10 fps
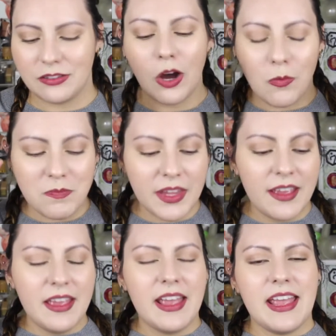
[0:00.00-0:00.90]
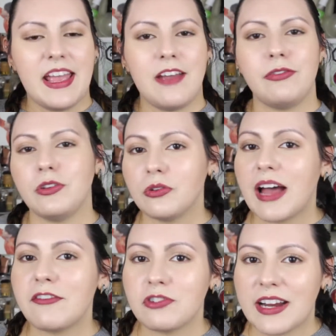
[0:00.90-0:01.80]
So if you do
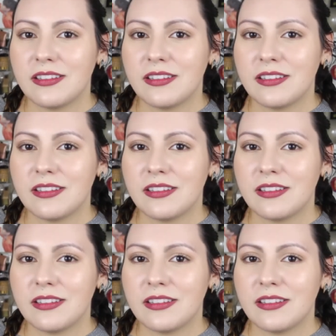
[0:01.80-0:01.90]
have dry